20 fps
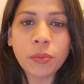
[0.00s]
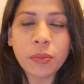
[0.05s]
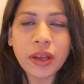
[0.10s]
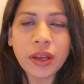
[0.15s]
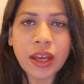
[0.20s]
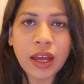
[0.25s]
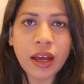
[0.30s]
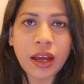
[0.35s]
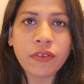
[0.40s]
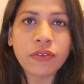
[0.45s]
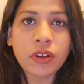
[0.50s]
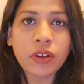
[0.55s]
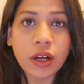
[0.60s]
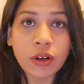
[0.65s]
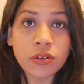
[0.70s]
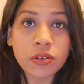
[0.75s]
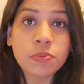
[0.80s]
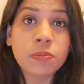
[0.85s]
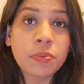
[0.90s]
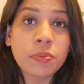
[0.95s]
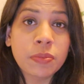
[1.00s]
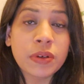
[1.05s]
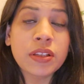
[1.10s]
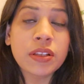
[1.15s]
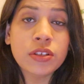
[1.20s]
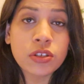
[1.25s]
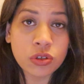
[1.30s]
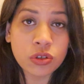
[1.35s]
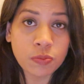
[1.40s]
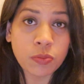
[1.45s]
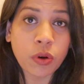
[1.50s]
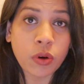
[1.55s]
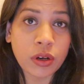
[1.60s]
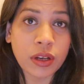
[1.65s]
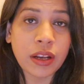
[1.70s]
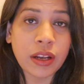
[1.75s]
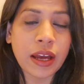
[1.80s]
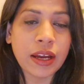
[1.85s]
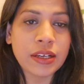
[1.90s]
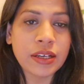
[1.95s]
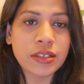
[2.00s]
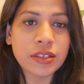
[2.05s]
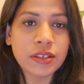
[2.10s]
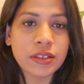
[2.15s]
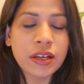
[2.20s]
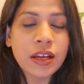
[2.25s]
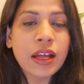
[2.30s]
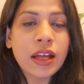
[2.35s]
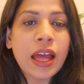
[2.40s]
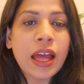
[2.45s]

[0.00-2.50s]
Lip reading: may have been spotlighted,